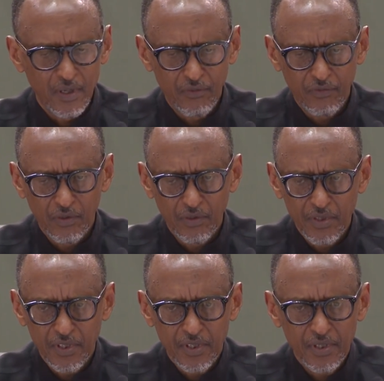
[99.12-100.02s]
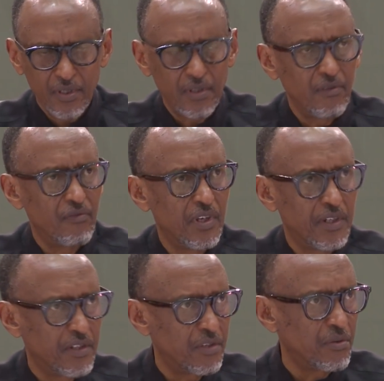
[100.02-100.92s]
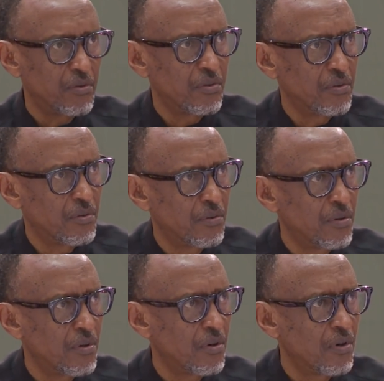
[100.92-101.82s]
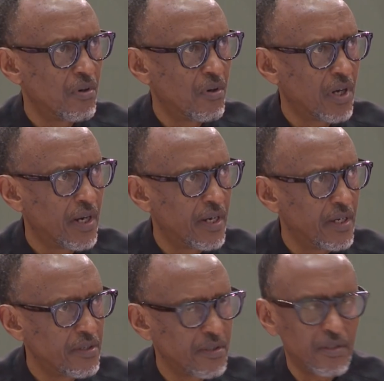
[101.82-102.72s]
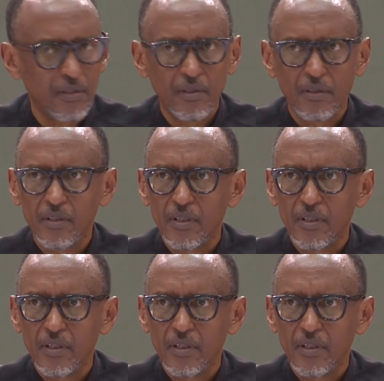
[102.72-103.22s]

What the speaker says: for this event you organized to